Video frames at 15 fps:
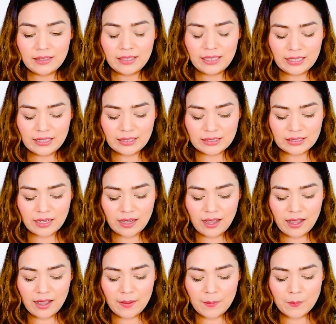it's
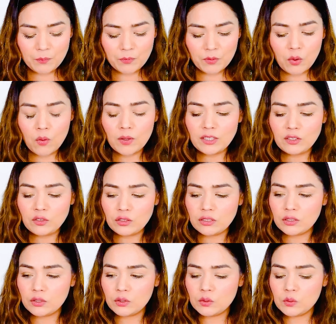um, going
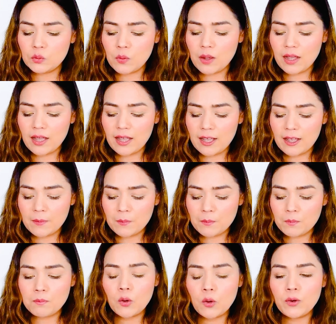to uh,
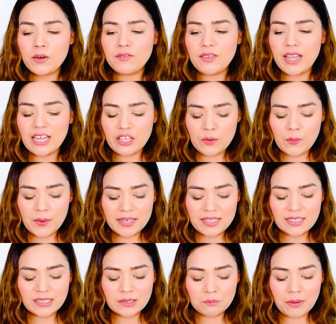motivate you and
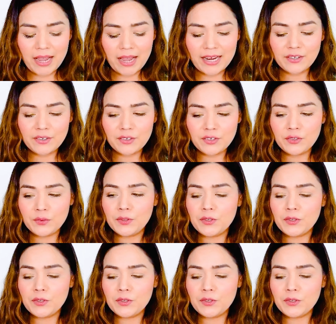inspire you.